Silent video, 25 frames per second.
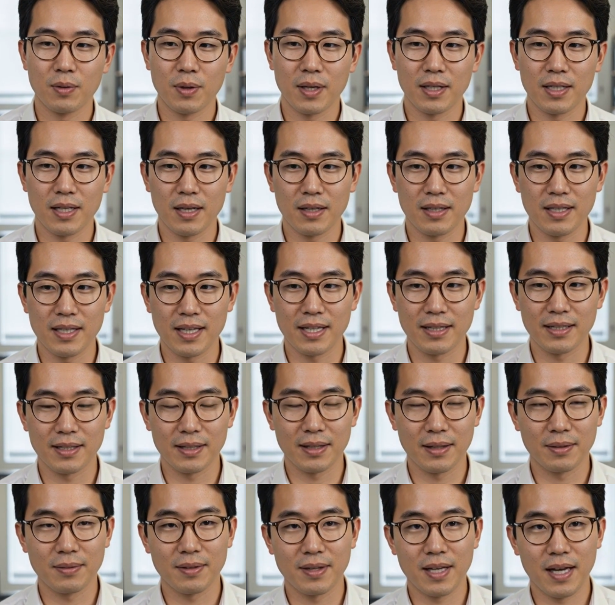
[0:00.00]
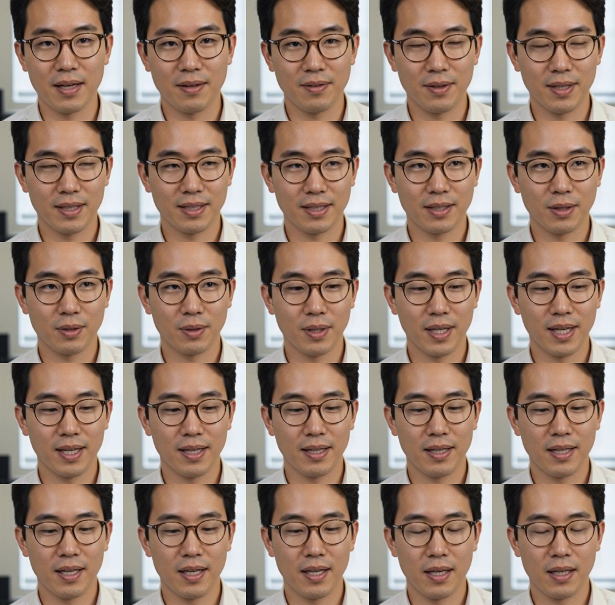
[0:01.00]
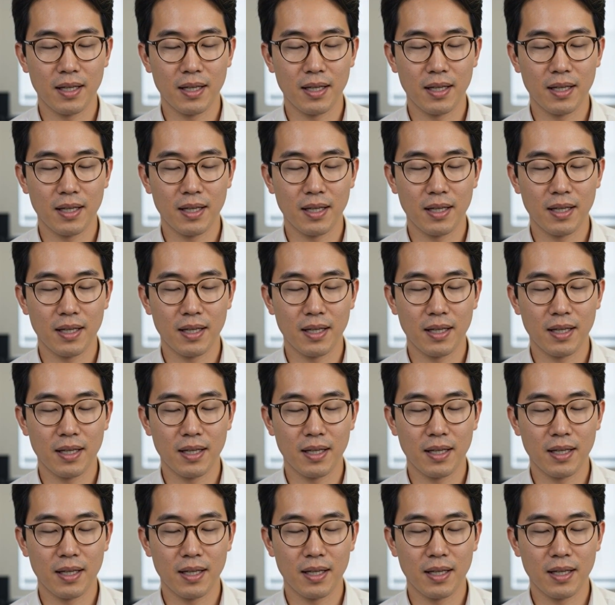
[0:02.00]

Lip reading: running on Linux systems every single day,